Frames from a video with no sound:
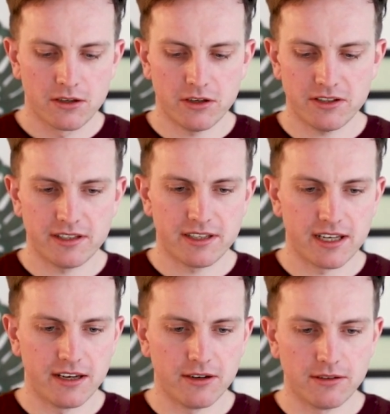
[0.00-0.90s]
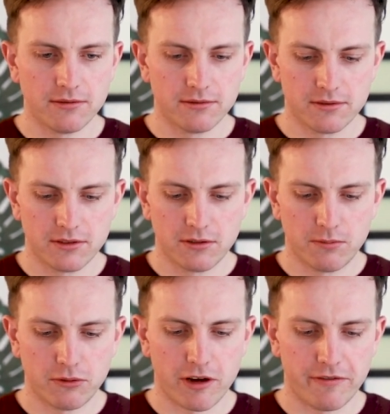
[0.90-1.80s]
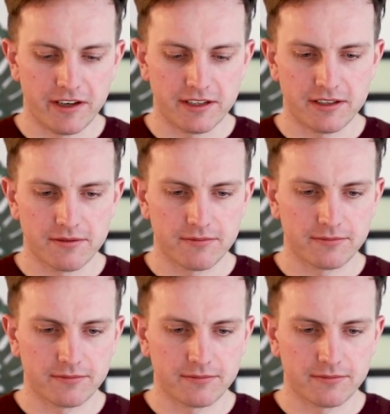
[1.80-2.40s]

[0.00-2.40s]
cost of sale, profit.